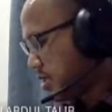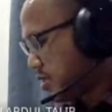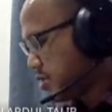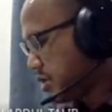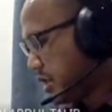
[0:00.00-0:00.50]

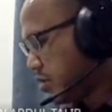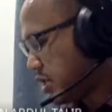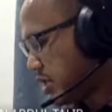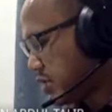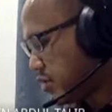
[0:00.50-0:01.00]
So in
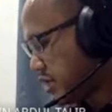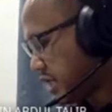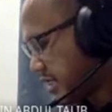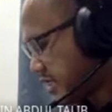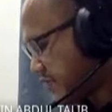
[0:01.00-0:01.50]
order to
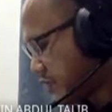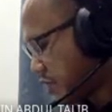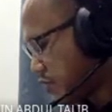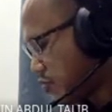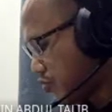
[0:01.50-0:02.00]
change
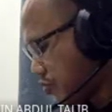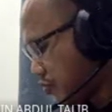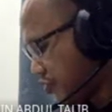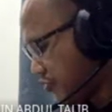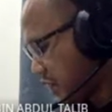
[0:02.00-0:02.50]
from
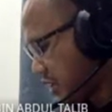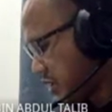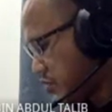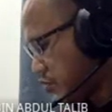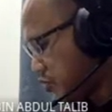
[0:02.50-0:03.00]
mufrad
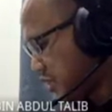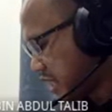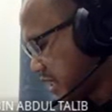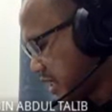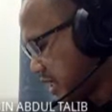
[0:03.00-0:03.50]
to
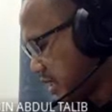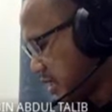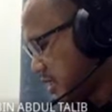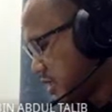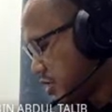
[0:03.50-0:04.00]
musanna,
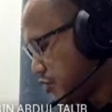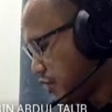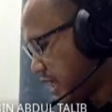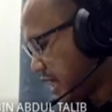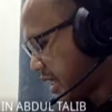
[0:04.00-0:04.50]
you
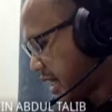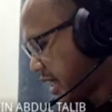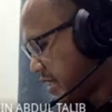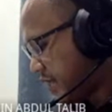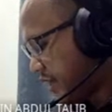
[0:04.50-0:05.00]
will add
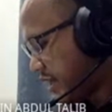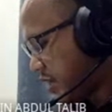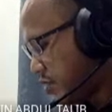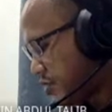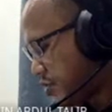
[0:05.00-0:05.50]
alif and also